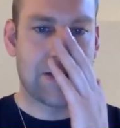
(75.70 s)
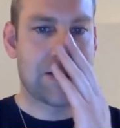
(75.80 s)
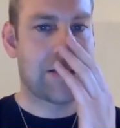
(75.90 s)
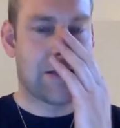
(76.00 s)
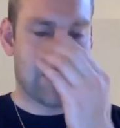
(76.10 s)

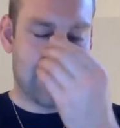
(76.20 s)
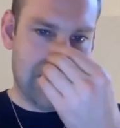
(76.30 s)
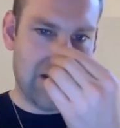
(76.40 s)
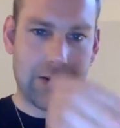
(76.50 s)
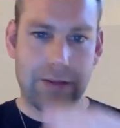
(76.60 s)
you know,
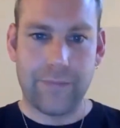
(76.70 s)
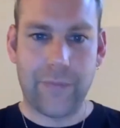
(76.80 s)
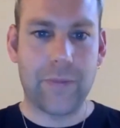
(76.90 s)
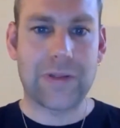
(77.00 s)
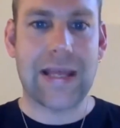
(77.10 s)
people
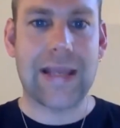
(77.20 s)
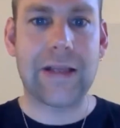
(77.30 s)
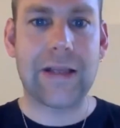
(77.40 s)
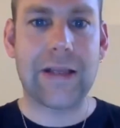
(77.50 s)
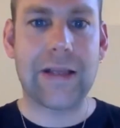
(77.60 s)
take it or
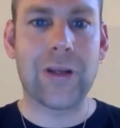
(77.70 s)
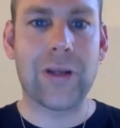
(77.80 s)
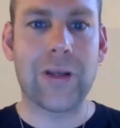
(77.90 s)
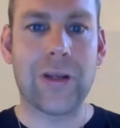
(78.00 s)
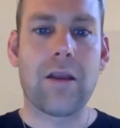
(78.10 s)
leave it.
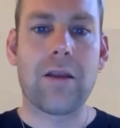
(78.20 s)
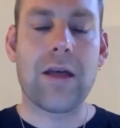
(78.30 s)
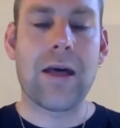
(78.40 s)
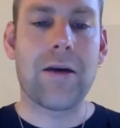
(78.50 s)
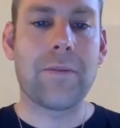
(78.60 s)

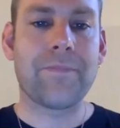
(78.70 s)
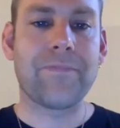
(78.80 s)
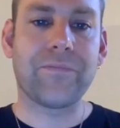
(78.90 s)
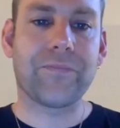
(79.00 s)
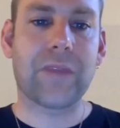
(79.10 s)

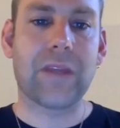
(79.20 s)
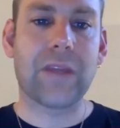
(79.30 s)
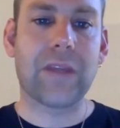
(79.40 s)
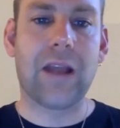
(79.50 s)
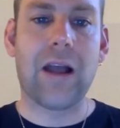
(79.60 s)

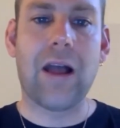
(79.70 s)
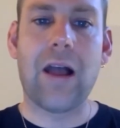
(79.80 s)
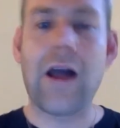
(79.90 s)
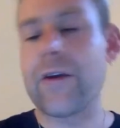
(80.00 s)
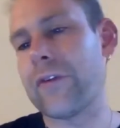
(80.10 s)

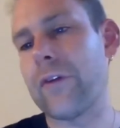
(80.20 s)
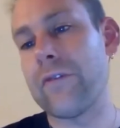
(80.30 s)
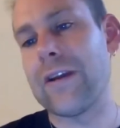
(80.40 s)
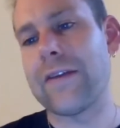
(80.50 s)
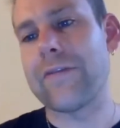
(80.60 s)
I also
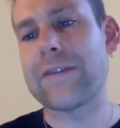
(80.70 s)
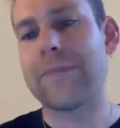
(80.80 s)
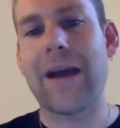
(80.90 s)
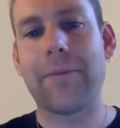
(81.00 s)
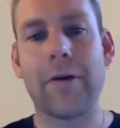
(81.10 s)
really
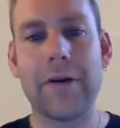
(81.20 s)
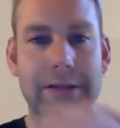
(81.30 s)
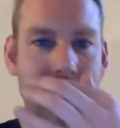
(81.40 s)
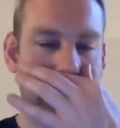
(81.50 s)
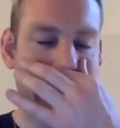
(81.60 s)
respect
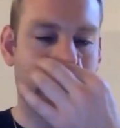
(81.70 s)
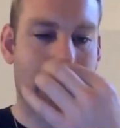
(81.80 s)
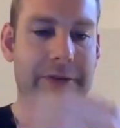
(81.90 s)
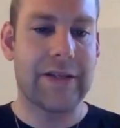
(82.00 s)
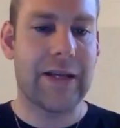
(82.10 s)
poets that do the
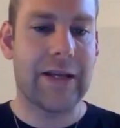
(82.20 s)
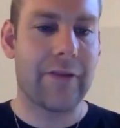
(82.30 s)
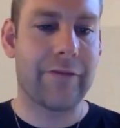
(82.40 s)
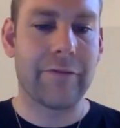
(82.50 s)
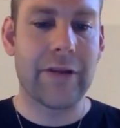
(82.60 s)
opposite of
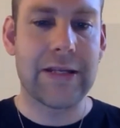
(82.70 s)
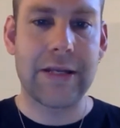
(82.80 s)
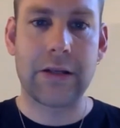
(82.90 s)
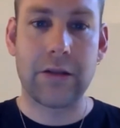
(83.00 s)
reading